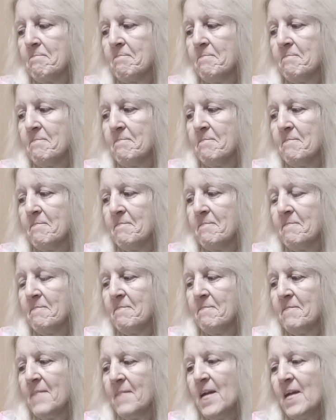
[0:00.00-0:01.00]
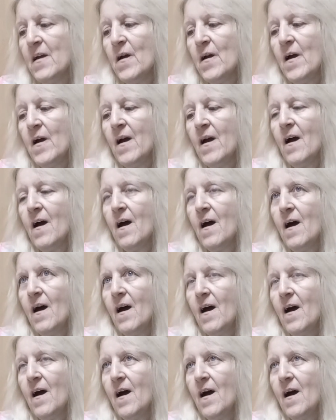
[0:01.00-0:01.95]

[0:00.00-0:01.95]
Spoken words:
Nobody speaks.